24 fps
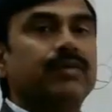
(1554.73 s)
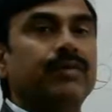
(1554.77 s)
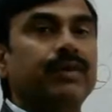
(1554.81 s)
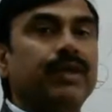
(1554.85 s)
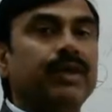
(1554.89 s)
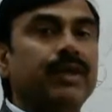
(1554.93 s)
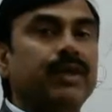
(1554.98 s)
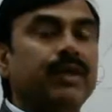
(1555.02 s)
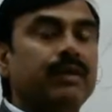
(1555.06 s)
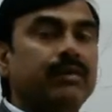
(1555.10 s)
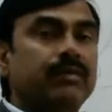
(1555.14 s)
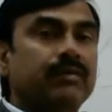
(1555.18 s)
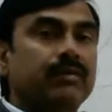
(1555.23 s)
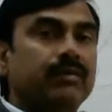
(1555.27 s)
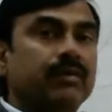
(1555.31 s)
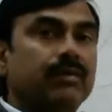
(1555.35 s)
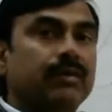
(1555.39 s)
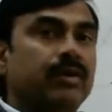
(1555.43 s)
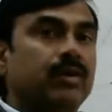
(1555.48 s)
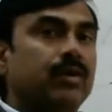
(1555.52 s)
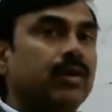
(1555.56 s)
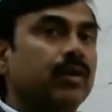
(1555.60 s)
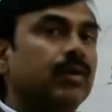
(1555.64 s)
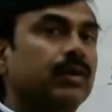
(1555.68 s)
we
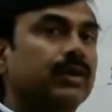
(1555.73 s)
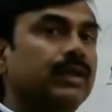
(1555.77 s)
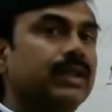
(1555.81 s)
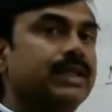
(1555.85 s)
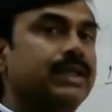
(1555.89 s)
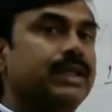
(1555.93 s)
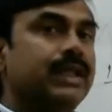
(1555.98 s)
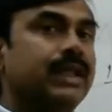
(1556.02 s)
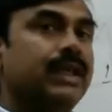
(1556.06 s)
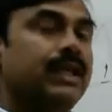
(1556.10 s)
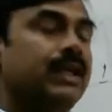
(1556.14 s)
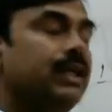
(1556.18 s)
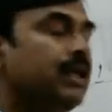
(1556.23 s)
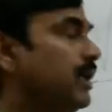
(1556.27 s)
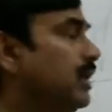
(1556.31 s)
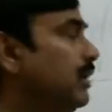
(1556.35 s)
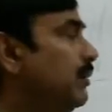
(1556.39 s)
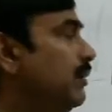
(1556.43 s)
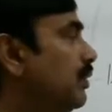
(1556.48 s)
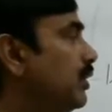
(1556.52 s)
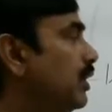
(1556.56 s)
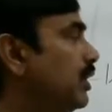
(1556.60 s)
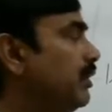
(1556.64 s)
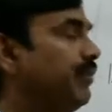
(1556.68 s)
grow the genetically
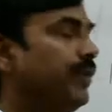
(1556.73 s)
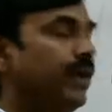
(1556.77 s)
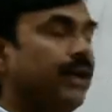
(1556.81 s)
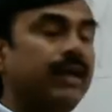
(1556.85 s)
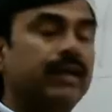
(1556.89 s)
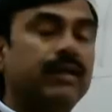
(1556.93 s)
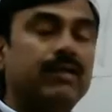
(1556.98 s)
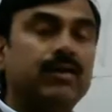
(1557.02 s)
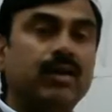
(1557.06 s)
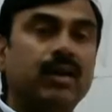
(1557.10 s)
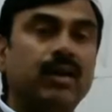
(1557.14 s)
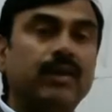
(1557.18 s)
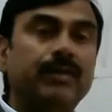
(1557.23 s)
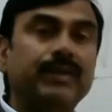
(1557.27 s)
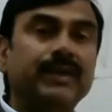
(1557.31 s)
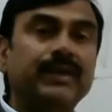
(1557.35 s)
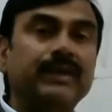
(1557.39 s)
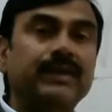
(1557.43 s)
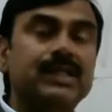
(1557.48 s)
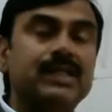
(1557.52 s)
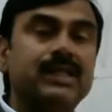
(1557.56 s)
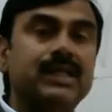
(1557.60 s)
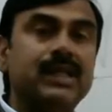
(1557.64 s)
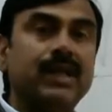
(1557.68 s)
modified crop. In
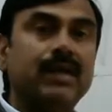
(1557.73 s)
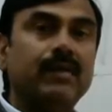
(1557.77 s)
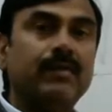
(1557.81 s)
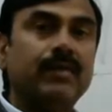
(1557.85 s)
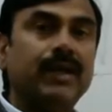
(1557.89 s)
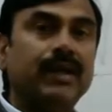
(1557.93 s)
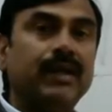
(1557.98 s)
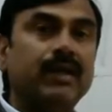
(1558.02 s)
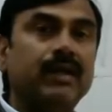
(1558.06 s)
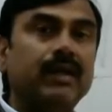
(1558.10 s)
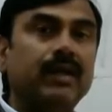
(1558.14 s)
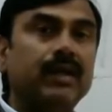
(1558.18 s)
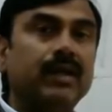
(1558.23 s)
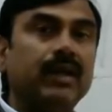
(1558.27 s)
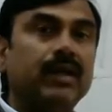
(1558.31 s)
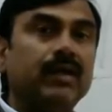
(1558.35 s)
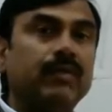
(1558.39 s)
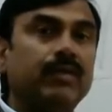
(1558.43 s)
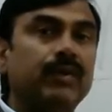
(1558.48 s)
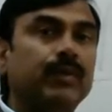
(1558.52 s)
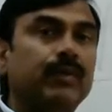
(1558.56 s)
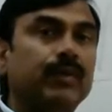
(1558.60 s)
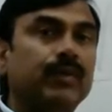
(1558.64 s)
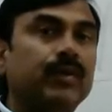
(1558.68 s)
this segment,
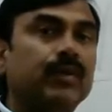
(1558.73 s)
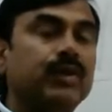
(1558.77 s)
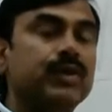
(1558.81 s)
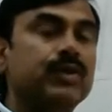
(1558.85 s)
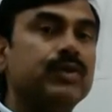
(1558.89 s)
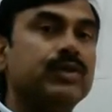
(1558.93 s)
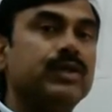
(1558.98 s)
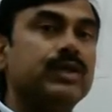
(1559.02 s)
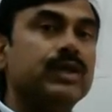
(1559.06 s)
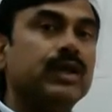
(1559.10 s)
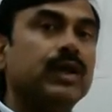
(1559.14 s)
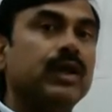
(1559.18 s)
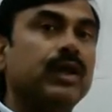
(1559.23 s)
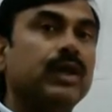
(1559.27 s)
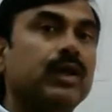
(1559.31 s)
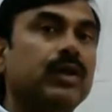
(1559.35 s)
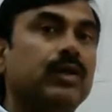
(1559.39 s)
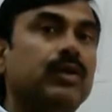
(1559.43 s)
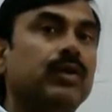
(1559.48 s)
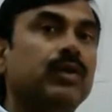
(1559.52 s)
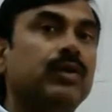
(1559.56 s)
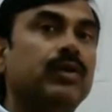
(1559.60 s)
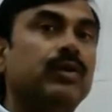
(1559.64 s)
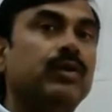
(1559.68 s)
we produce
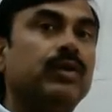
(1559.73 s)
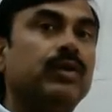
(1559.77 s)
good